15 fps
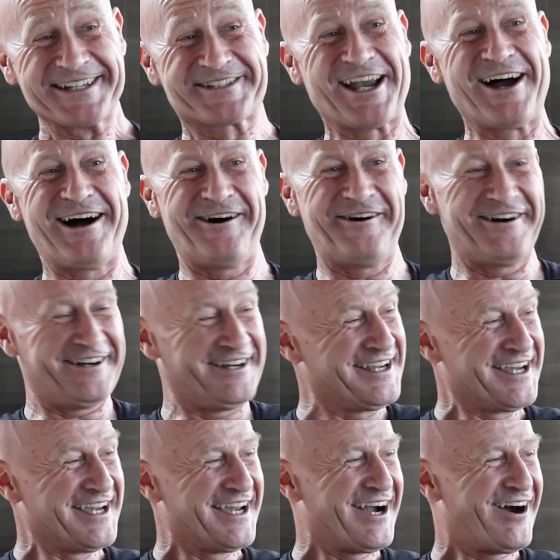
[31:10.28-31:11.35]
so
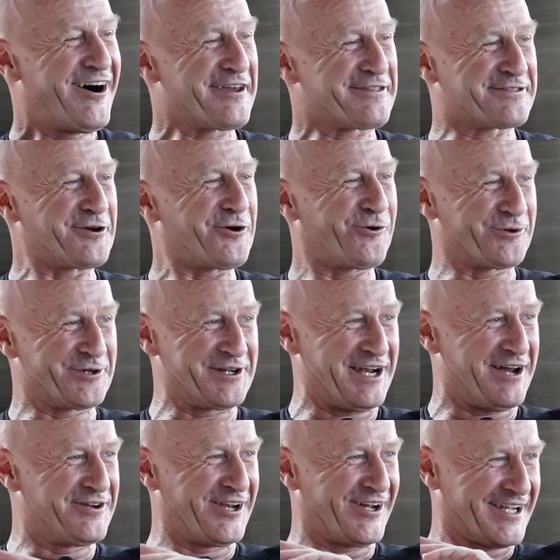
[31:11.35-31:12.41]
I thought, you
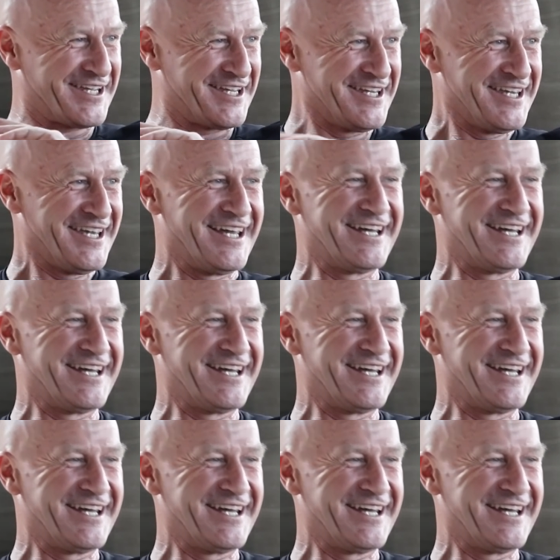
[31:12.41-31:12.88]
know, like